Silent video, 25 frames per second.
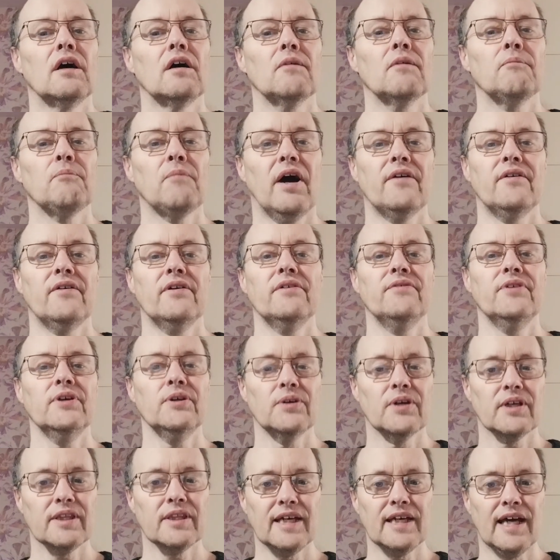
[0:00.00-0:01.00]
My
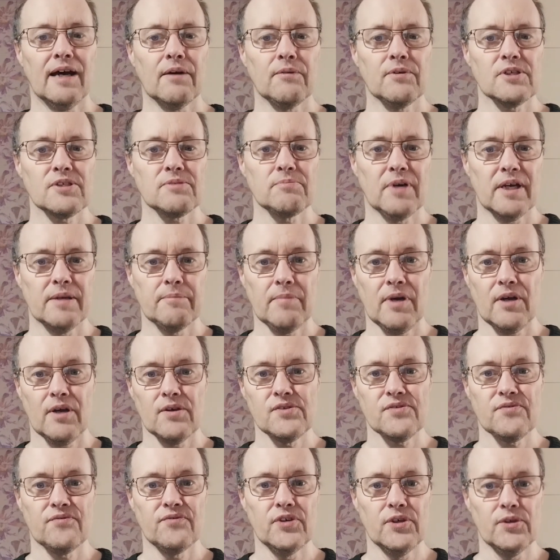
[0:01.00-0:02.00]
review of that was my
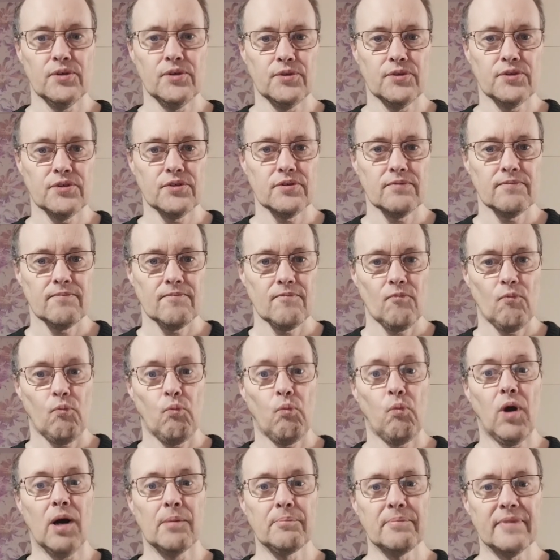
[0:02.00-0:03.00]
most viewed
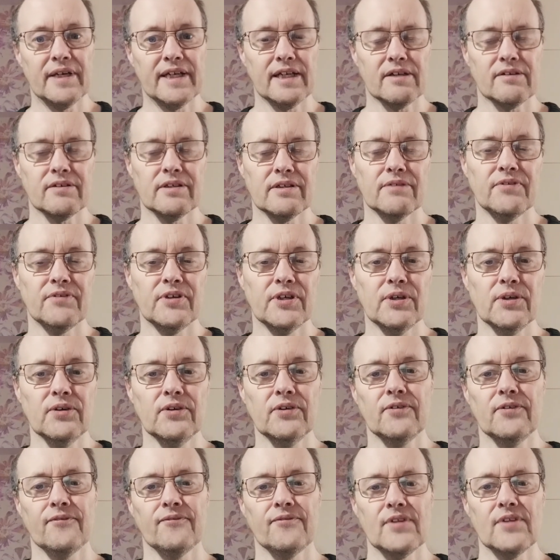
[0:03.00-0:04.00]
one minute review.
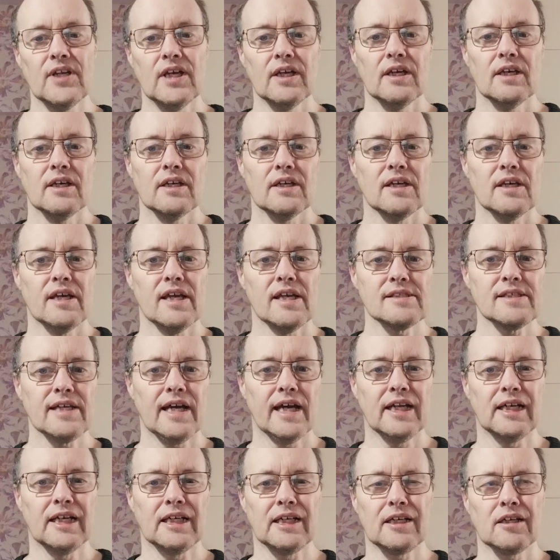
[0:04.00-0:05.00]
It's
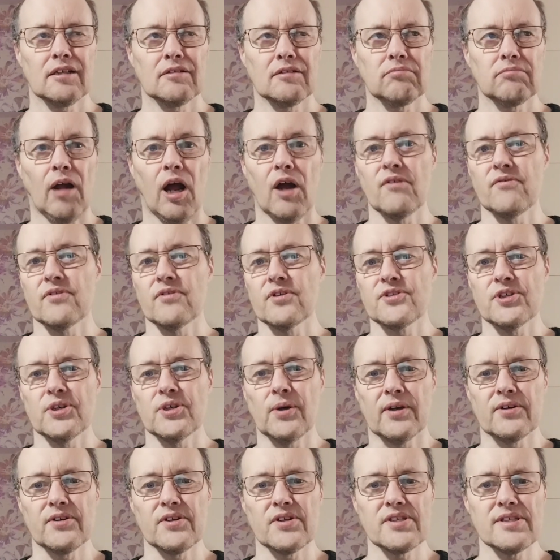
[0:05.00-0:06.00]
had over
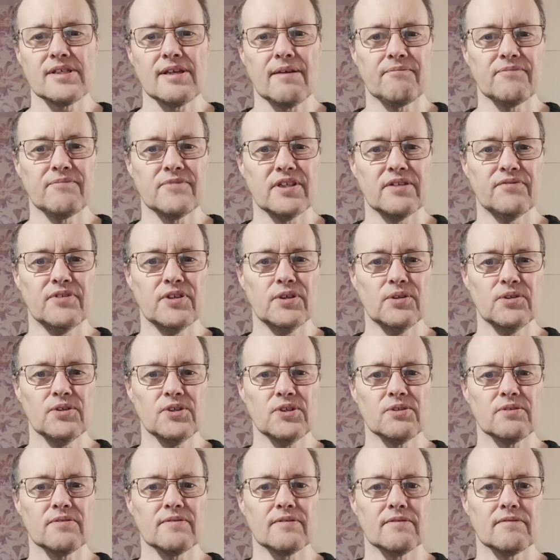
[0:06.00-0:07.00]
270
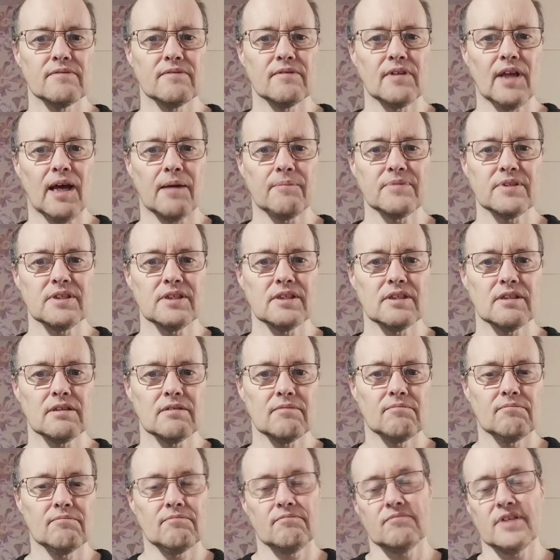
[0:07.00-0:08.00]
views up to
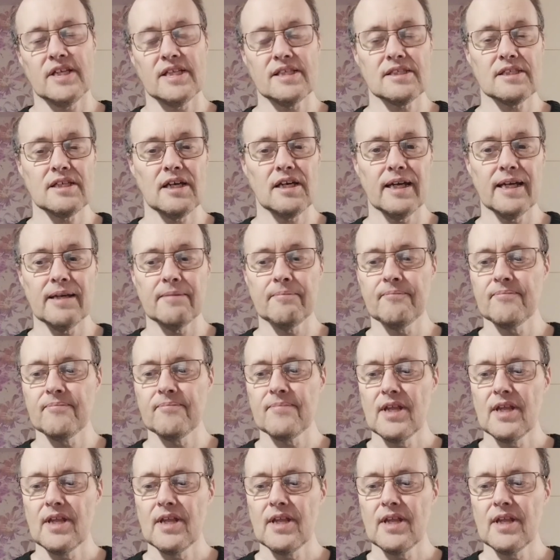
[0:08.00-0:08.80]
this time.